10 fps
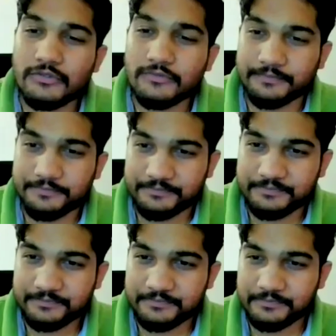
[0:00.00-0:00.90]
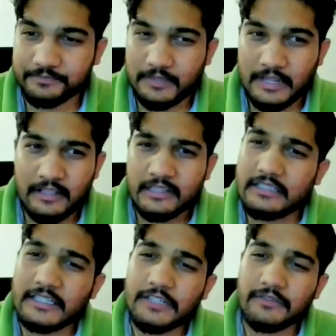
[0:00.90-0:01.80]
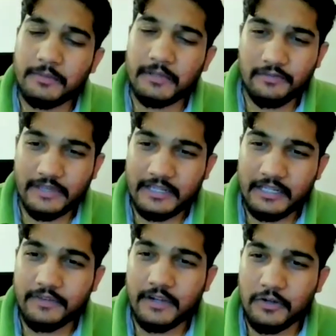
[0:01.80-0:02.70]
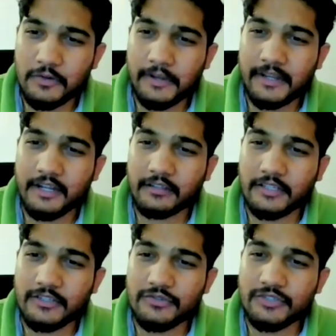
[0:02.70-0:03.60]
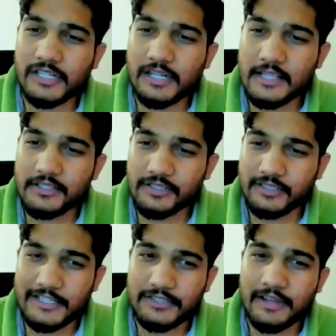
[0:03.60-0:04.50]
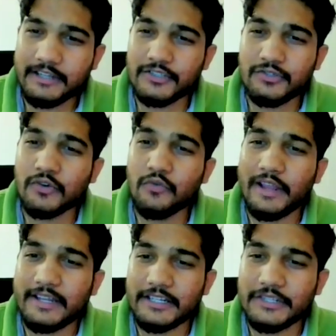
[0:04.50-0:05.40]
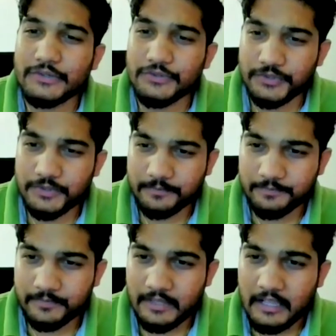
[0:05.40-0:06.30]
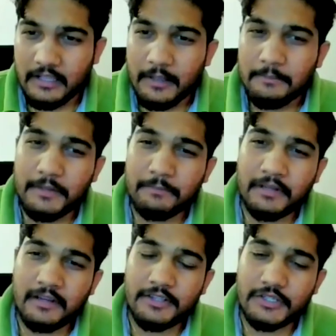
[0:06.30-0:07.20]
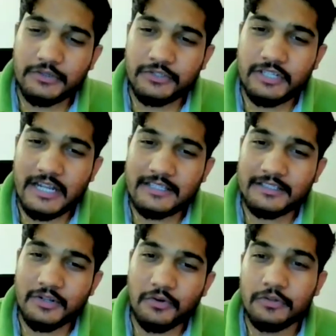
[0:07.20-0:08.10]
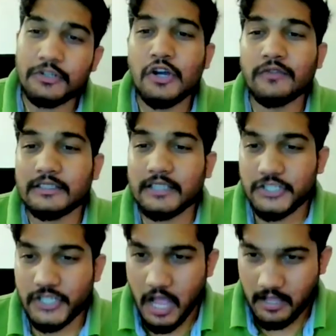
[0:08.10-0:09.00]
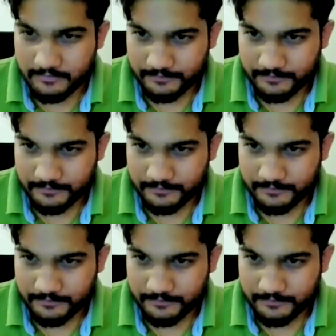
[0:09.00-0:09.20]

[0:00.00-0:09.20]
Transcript: to you? Then it will become very difficult to predict things using transit. That's why it is not widely used. People use transit only over dasha